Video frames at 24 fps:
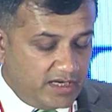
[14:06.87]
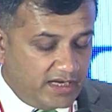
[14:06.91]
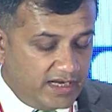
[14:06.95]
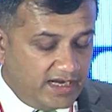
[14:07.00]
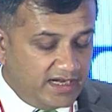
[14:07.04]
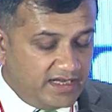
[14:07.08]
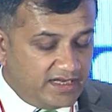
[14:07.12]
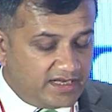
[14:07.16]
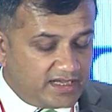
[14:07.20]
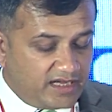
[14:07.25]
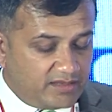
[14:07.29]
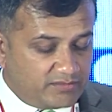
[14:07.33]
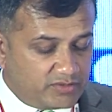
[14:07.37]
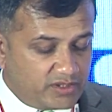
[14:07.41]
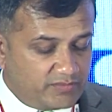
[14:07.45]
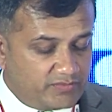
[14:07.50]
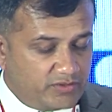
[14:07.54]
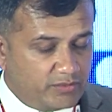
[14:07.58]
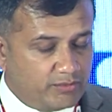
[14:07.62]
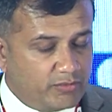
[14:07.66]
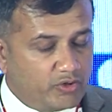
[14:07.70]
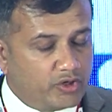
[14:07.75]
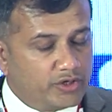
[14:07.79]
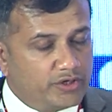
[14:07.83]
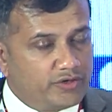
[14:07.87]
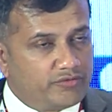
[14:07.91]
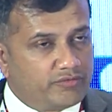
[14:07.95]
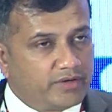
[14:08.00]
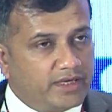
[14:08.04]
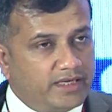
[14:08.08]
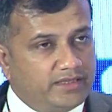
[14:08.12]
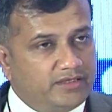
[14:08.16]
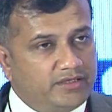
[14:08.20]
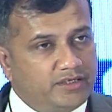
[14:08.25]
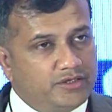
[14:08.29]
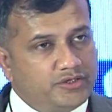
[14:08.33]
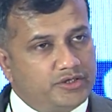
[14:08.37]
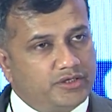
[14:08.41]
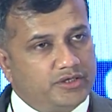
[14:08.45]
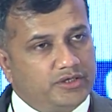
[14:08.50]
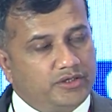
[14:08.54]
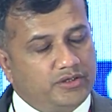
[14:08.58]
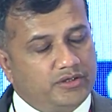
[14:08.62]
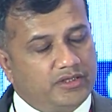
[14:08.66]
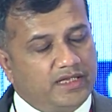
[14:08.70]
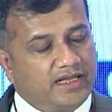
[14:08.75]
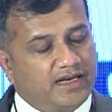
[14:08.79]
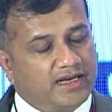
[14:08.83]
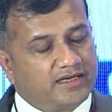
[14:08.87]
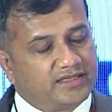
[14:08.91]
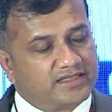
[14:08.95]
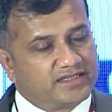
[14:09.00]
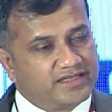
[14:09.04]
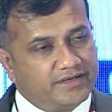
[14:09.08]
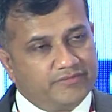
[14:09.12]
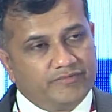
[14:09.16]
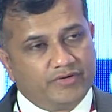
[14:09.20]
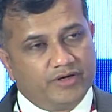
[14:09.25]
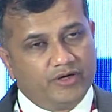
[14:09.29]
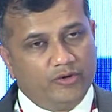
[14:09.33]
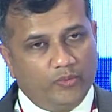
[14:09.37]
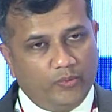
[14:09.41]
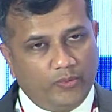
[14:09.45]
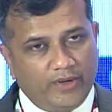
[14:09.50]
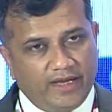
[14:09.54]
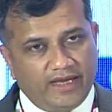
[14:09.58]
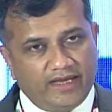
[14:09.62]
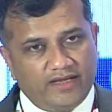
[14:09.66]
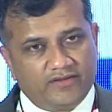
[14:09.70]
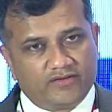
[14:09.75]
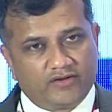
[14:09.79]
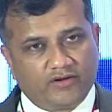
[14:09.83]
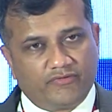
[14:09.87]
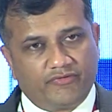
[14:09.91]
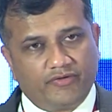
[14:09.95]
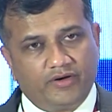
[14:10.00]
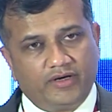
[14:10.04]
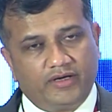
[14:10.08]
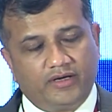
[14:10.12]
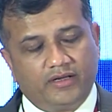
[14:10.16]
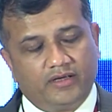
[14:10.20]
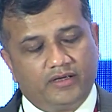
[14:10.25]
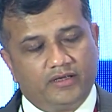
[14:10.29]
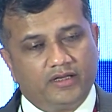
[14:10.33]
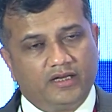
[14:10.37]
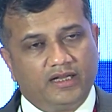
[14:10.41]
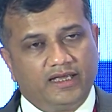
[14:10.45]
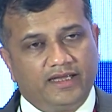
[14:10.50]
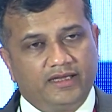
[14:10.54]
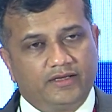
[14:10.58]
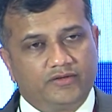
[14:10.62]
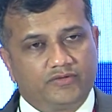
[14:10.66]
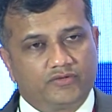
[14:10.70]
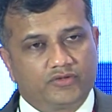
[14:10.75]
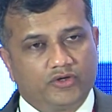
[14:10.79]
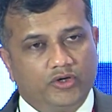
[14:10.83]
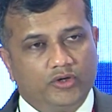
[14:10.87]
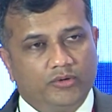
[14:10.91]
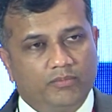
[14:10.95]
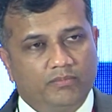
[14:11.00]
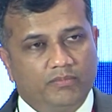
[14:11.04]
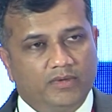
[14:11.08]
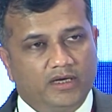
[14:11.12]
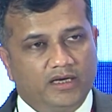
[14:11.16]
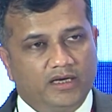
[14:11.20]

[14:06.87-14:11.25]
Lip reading: In terms of the monetization, there are several ways of it. Like, so